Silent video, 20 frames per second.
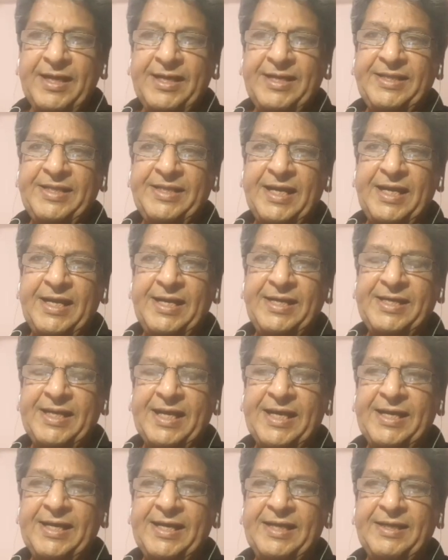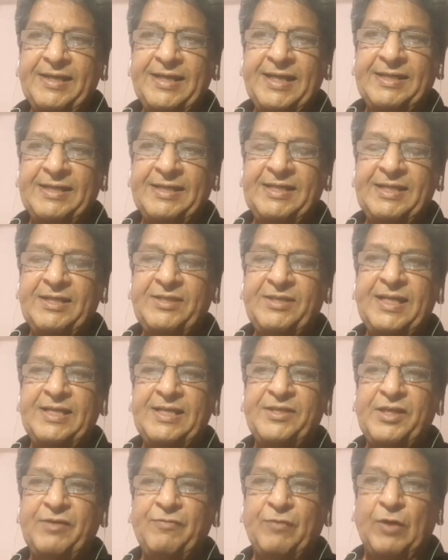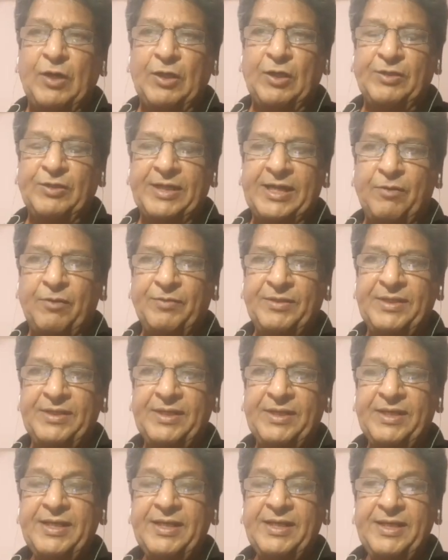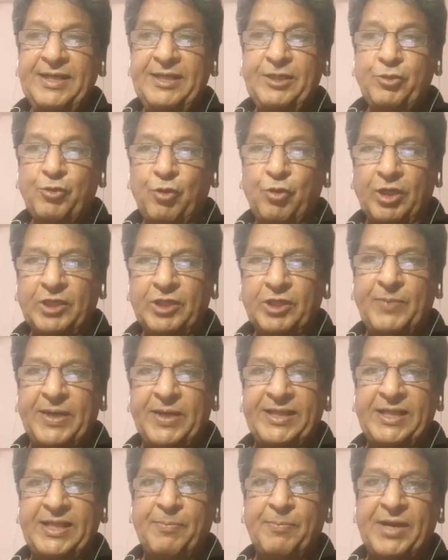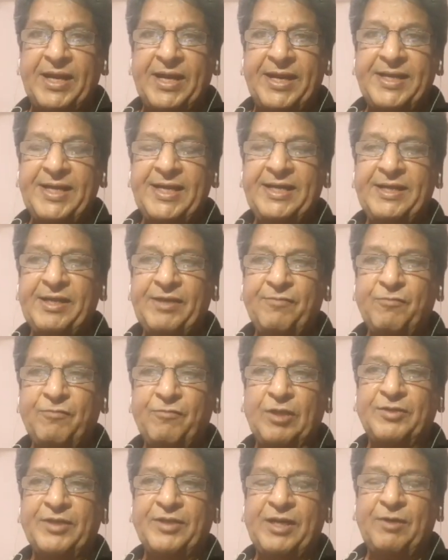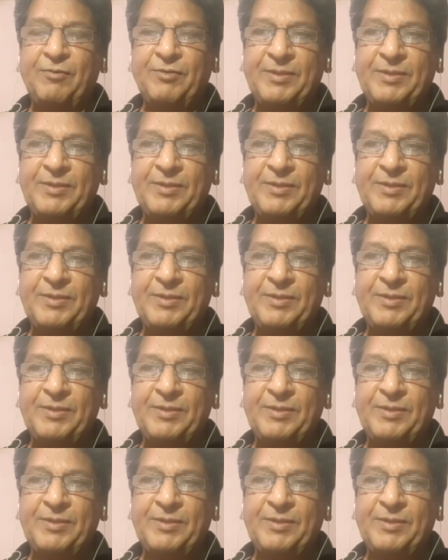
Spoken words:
and the entire existence revolves around, is caused by the prana and revolves around the